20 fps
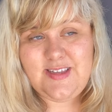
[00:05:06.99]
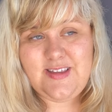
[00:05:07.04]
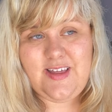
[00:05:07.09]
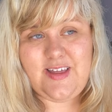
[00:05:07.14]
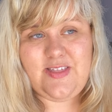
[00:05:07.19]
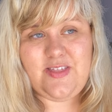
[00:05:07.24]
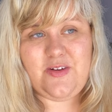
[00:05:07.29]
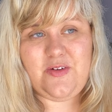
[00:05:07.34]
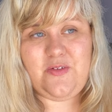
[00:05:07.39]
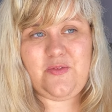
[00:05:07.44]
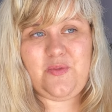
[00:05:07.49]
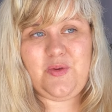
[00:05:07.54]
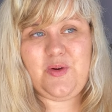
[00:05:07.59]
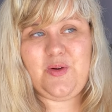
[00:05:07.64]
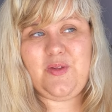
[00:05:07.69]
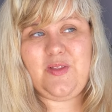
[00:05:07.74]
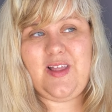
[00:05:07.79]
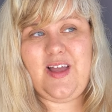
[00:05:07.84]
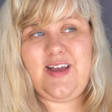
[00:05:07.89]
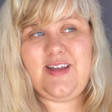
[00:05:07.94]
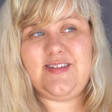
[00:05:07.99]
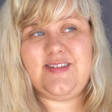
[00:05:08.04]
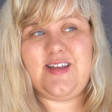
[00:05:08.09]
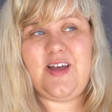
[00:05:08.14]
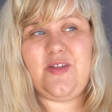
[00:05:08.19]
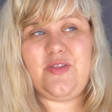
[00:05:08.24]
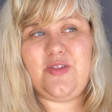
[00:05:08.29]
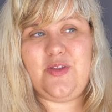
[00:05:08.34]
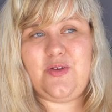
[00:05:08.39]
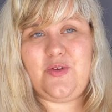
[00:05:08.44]
like there weren't lines
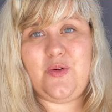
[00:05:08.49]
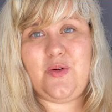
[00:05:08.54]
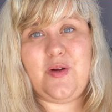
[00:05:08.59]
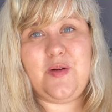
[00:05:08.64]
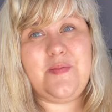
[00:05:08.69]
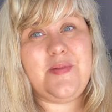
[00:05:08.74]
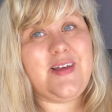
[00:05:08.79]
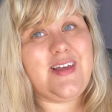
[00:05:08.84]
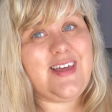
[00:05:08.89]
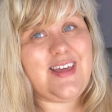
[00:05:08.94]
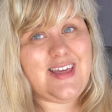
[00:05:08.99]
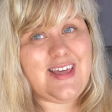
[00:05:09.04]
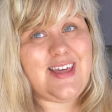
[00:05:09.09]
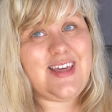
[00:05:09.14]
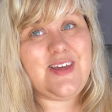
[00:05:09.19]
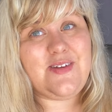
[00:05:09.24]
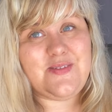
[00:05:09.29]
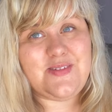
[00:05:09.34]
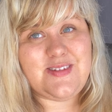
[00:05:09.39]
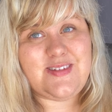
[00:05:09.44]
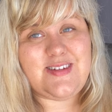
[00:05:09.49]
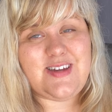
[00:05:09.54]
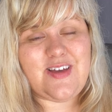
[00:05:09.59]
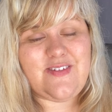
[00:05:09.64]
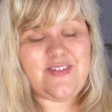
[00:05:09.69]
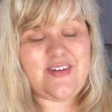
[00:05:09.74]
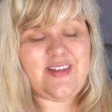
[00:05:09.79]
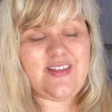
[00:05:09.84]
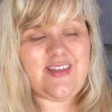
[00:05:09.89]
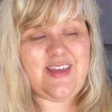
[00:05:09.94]
out the door, but it was
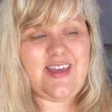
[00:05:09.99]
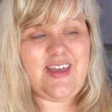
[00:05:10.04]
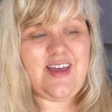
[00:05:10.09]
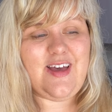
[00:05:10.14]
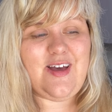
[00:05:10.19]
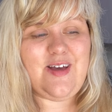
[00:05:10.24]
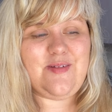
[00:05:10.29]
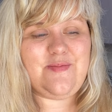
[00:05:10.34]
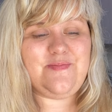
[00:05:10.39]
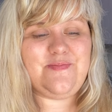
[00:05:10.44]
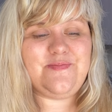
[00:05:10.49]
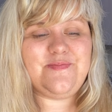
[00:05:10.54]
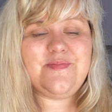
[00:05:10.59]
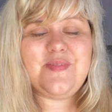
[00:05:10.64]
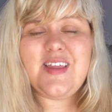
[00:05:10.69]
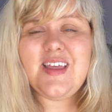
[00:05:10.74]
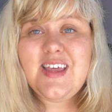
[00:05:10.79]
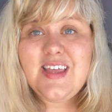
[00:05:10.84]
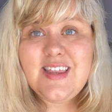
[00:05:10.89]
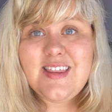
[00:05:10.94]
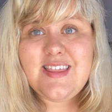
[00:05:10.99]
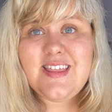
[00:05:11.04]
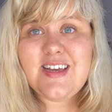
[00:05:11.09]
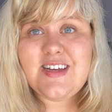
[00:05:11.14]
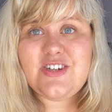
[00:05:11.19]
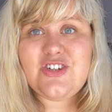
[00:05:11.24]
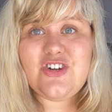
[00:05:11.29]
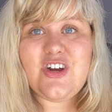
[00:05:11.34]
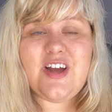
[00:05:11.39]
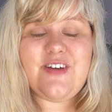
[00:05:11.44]
definitely
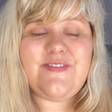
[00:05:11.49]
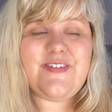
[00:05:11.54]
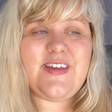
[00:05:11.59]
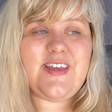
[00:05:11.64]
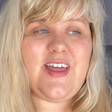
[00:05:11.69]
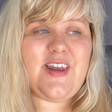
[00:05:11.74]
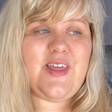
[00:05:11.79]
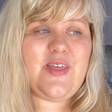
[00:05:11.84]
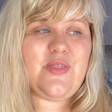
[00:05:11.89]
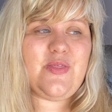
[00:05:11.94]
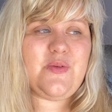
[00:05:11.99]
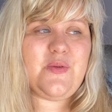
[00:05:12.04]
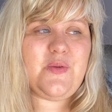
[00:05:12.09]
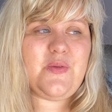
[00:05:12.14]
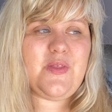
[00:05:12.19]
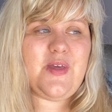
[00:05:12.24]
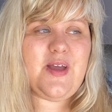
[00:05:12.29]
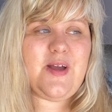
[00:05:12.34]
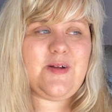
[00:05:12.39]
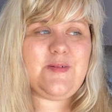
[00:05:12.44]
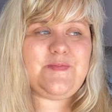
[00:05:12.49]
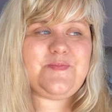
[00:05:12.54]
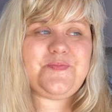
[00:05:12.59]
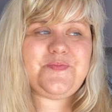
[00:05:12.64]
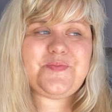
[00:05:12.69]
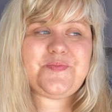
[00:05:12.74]
thick traffic getting through there.